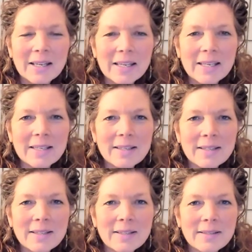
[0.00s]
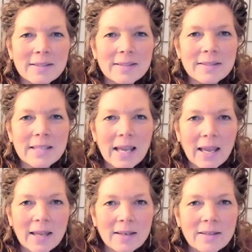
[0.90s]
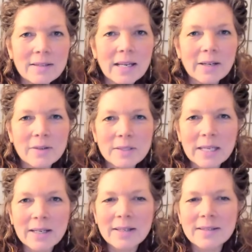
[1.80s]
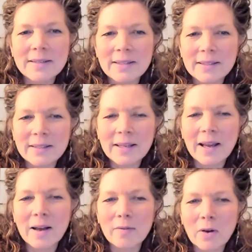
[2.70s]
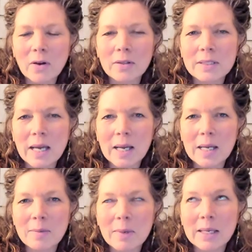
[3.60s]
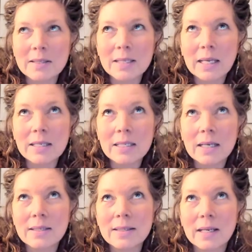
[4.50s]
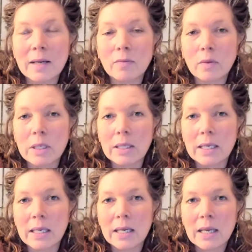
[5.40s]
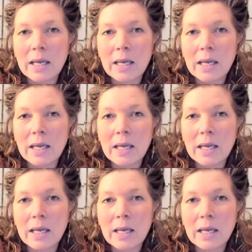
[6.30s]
is 10 tarot decks of all time, and 10 decks that have really